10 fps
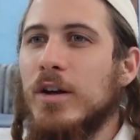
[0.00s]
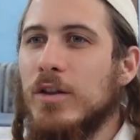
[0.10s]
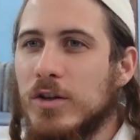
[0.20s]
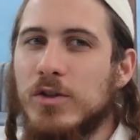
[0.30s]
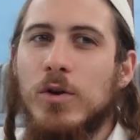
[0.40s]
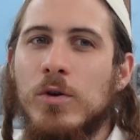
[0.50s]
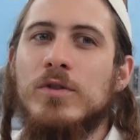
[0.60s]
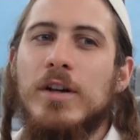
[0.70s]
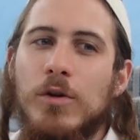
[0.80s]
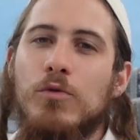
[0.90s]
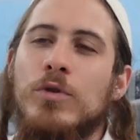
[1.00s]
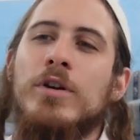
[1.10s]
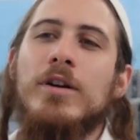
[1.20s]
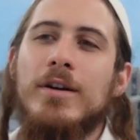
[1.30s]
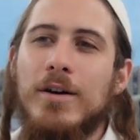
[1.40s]
The souls that are
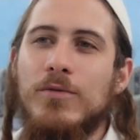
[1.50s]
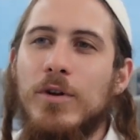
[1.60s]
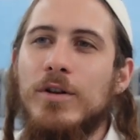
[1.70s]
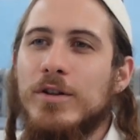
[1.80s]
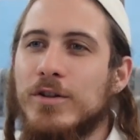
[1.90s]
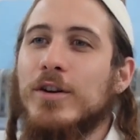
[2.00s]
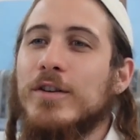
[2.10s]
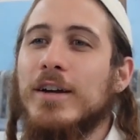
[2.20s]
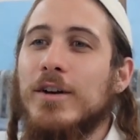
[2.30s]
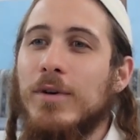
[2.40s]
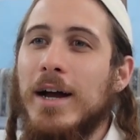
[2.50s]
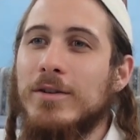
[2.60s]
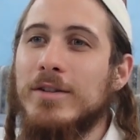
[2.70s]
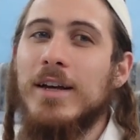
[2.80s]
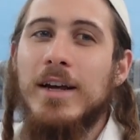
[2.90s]
rooted in kavod start to get
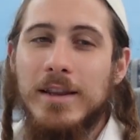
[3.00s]
aroused.